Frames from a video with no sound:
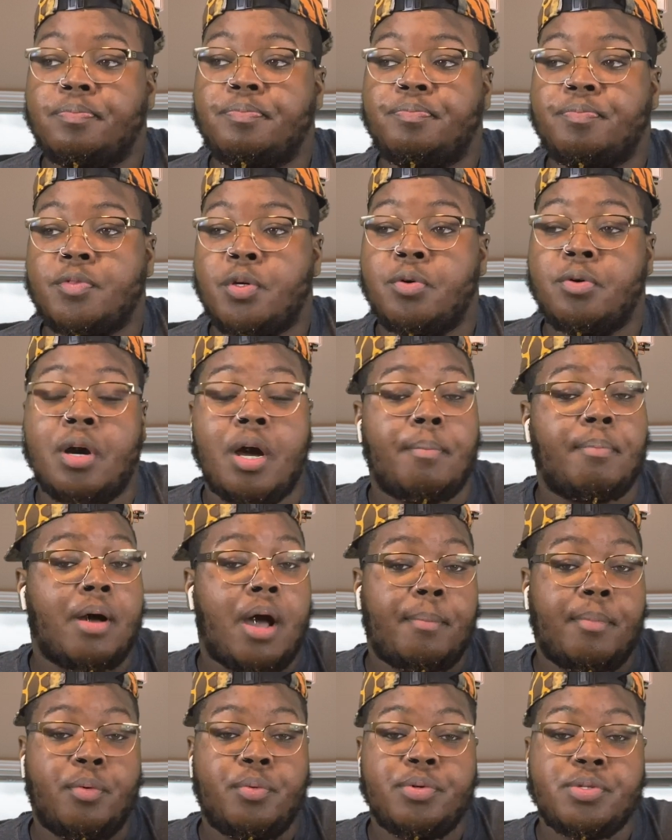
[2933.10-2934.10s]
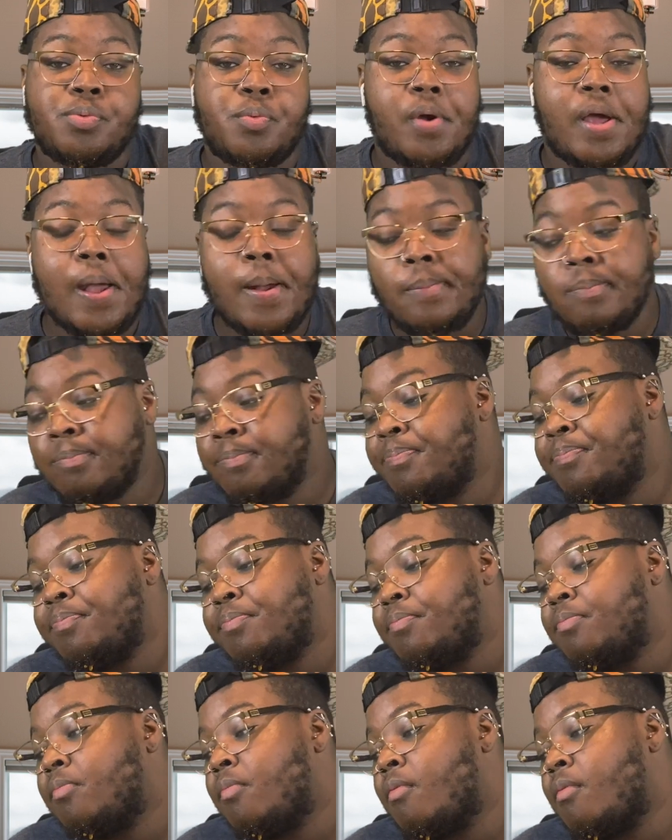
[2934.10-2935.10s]
who her mama was with.
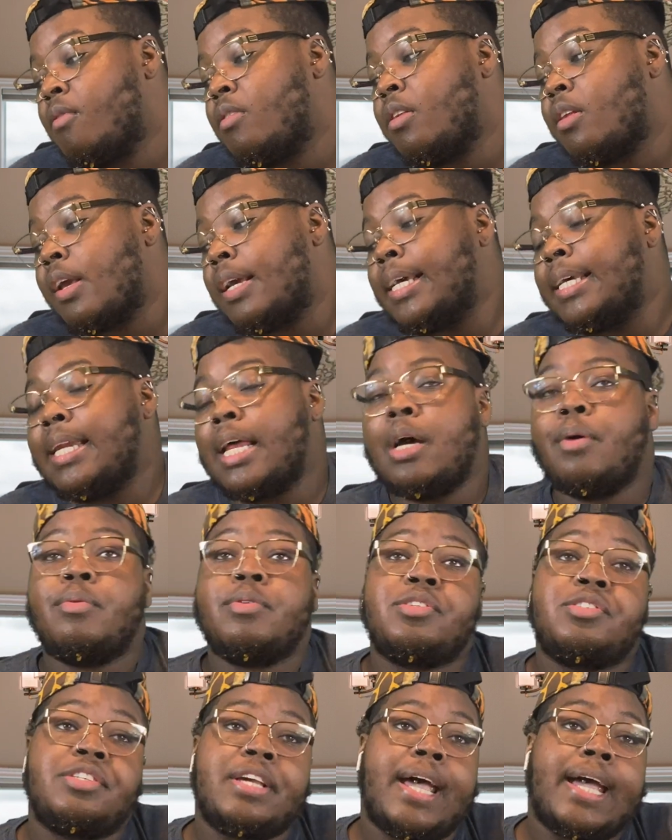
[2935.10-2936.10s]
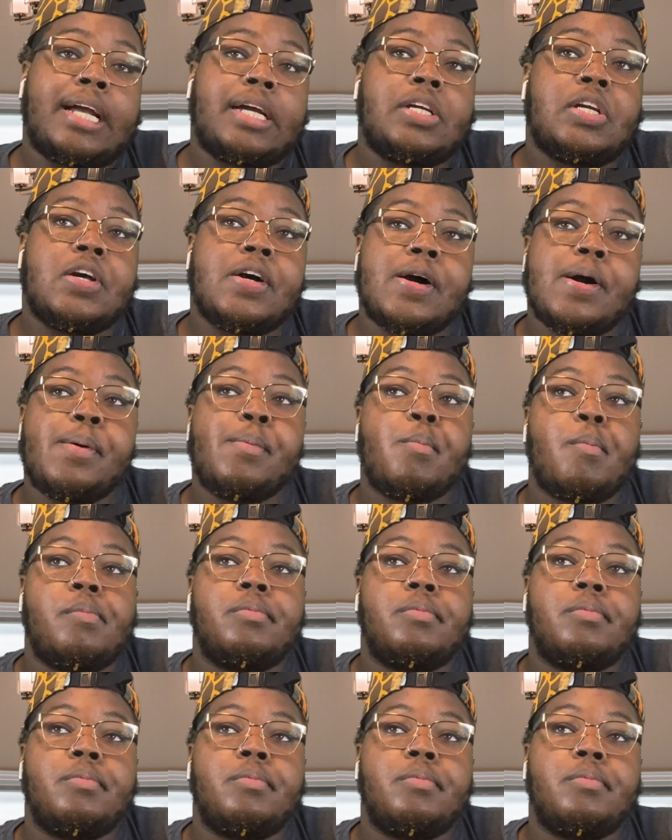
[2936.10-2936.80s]
And that was jacked up.